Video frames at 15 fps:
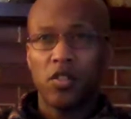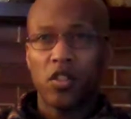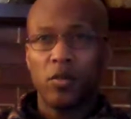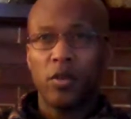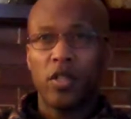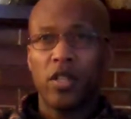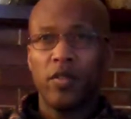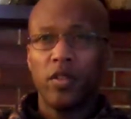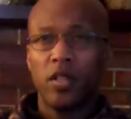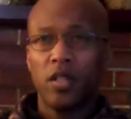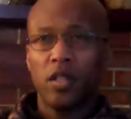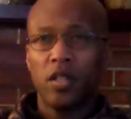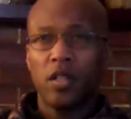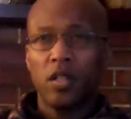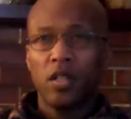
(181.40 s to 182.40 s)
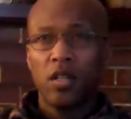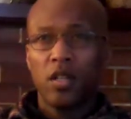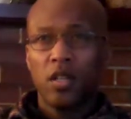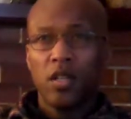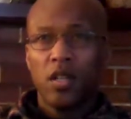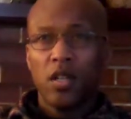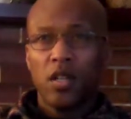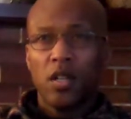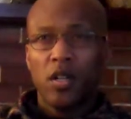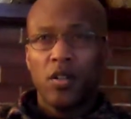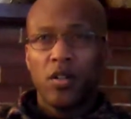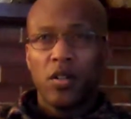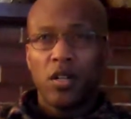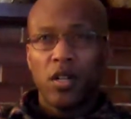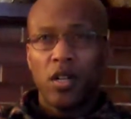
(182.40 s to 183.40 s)
German TV,
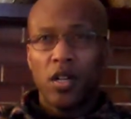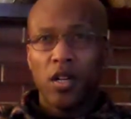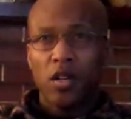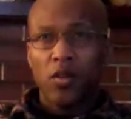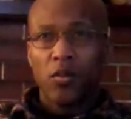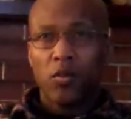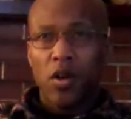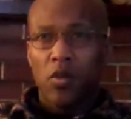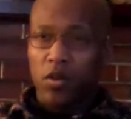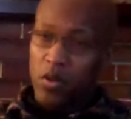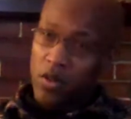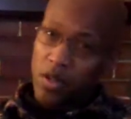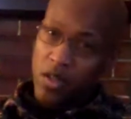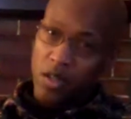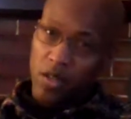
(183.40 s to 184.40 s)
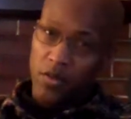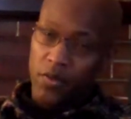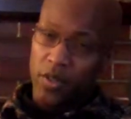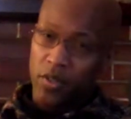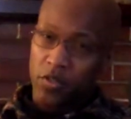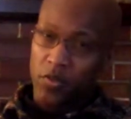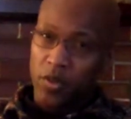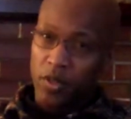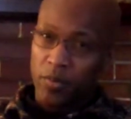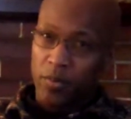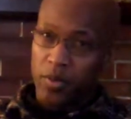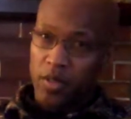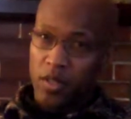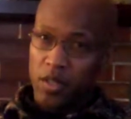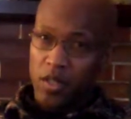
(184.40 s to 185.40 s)
while we were on our field trip
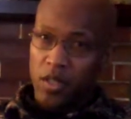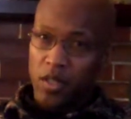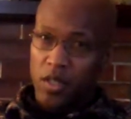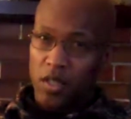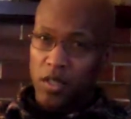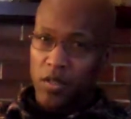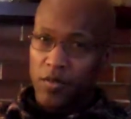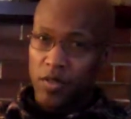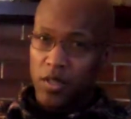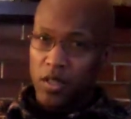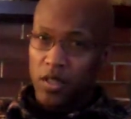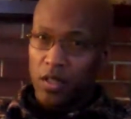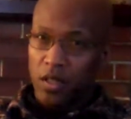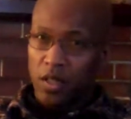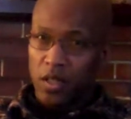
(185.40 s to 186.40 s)
of the